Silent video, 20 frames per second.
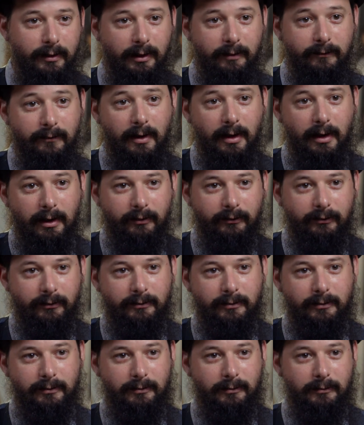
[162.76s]
an
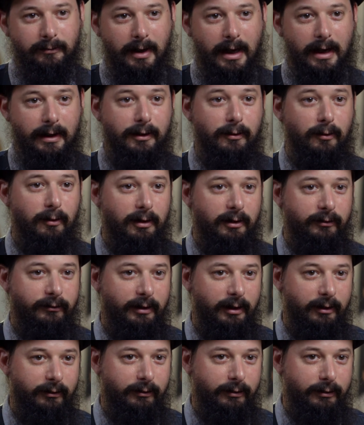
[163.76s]
advice to any
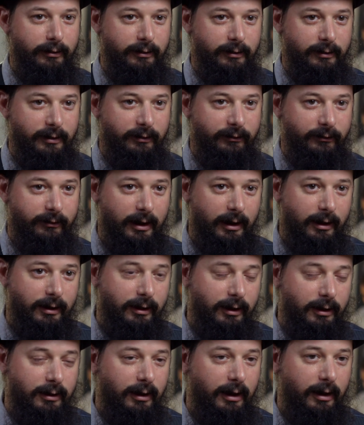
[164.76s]
organization that's
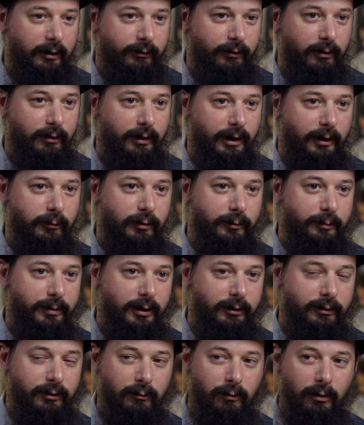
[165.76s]
taking a cloud journey, it would
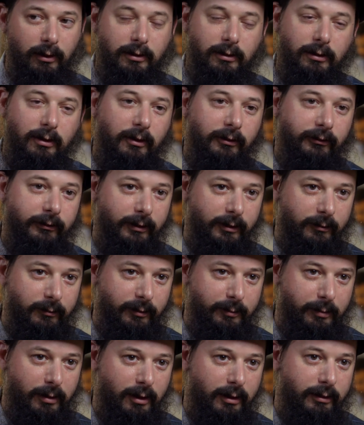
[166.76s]
be to work closely
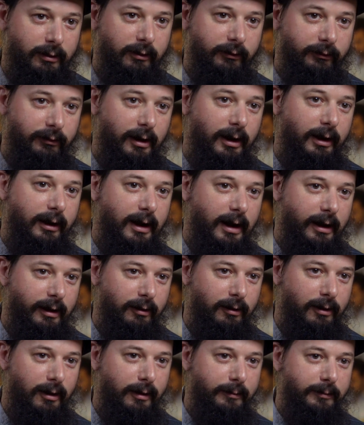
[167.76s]
with partners like
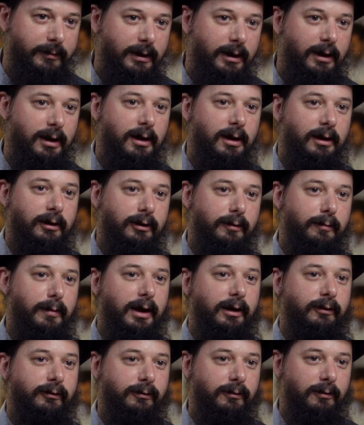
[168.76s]
Adallom to
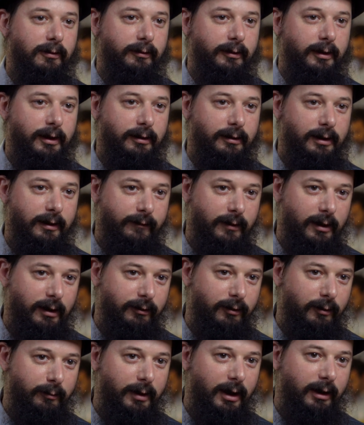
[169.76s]
make sure that they've
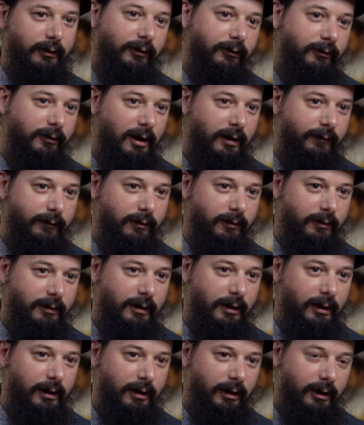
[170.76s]
got their bases covered
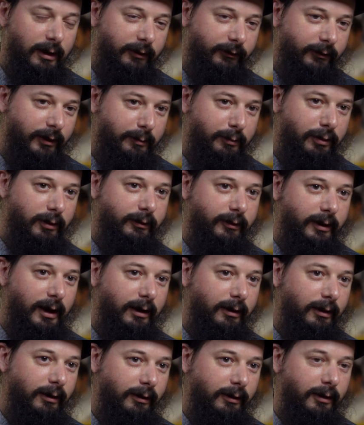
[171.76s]
as they put
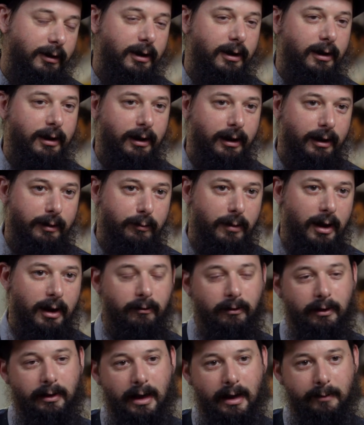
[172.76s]
data and
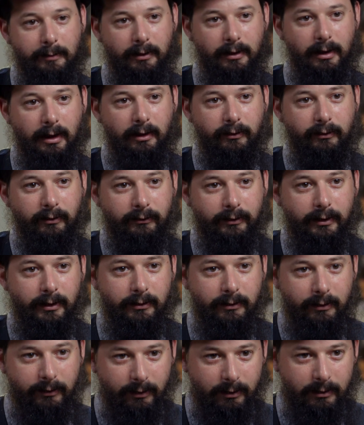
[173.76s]
migrate applications
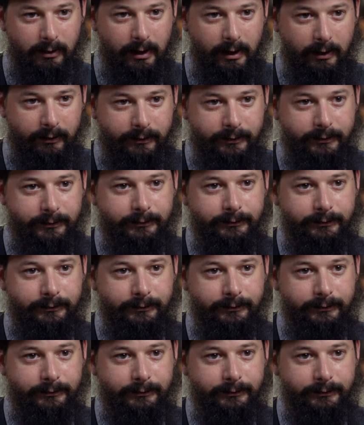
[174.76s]
into the cloud.